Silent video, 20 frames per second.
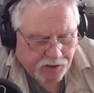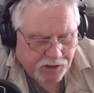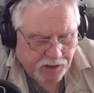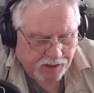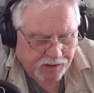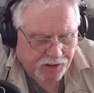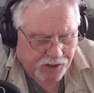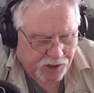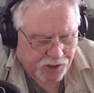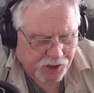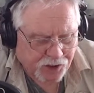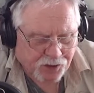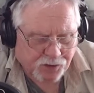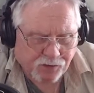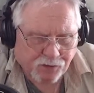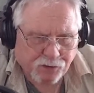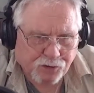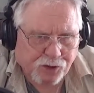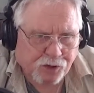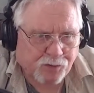Just
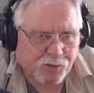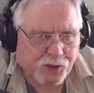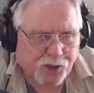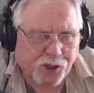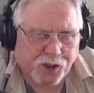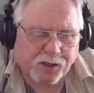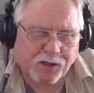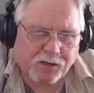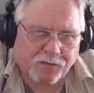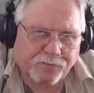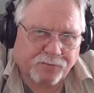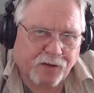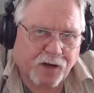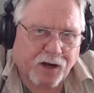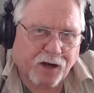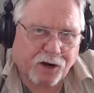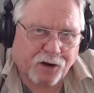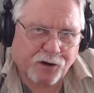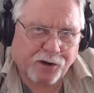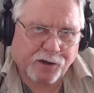throw some shit in the
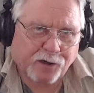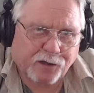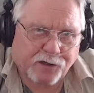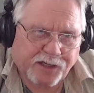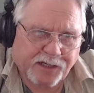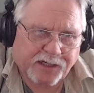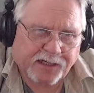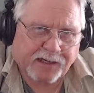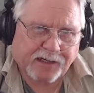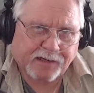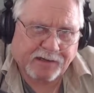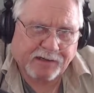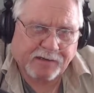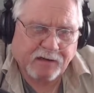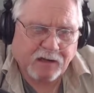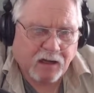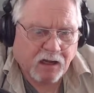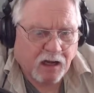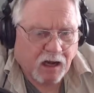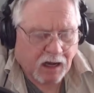fire there, dickhead.
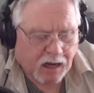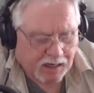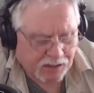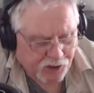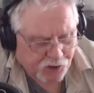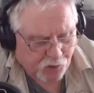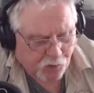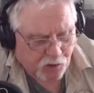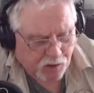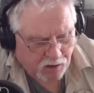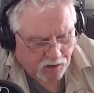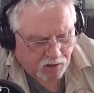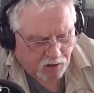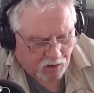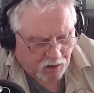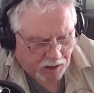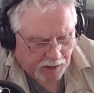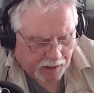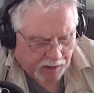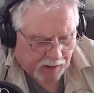I swear to
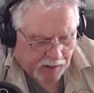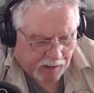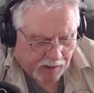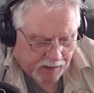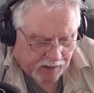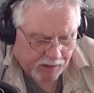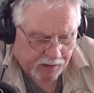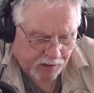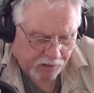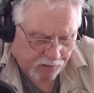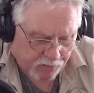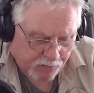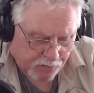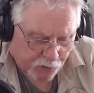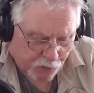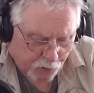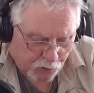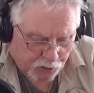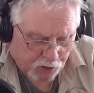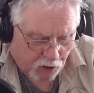God. In an
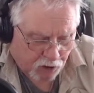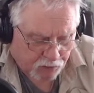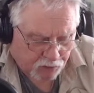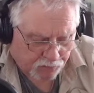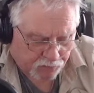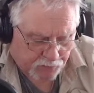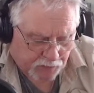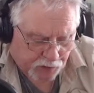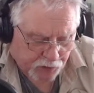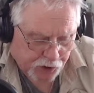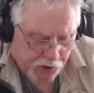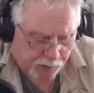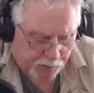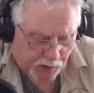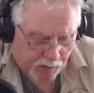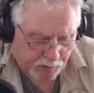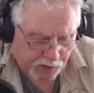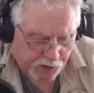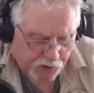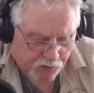interview with Dr. Fauci
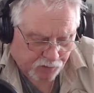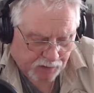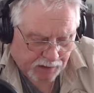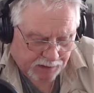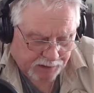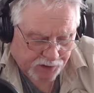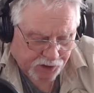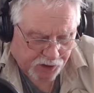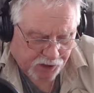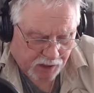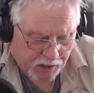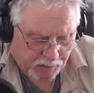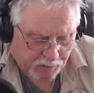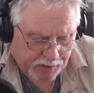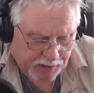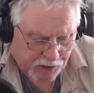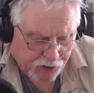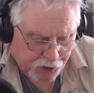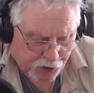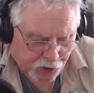published around this time
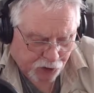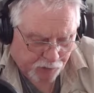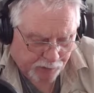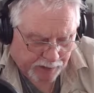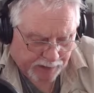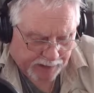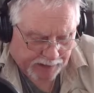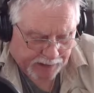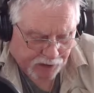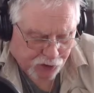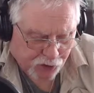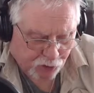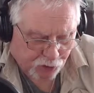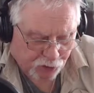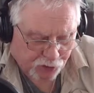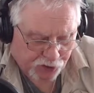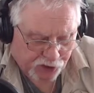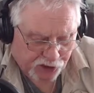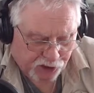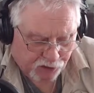last year by National
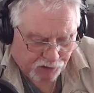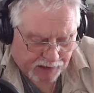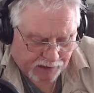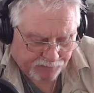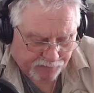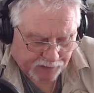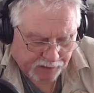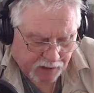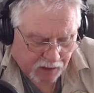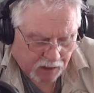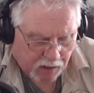Geographic,